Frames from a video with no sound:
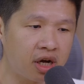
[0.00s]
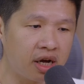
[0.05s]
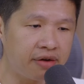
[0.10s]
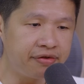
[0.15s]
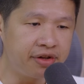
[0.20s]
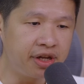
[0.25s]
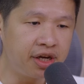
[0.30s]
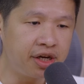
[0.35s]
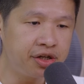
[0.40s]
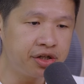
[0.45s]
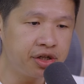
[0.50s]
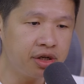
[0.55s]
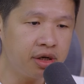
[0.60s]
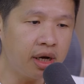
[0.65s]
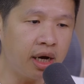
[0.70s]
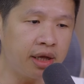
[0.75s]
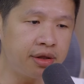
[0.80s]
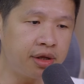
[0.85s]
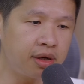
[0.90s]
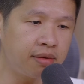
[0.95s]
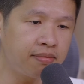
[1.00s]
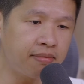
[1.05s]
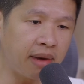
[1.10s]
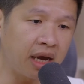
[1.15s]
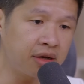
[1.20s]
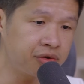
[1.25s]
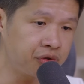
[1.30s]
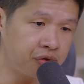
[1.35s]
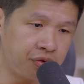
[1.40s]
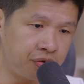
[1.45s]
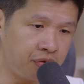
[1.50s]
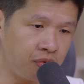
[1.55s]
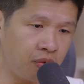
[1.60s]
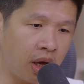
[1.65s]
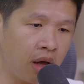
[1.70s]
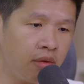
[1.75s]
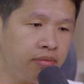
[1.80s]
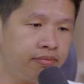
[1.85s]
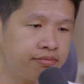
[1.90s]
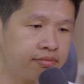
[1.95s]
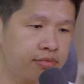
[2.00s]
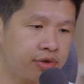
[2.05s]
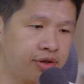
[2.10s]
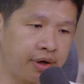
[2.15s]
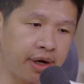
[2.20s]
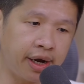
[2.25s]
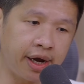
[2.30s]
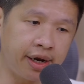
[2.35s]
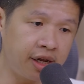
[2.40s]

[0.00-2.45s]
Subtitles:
hub in Asia, I think banks will do well, right?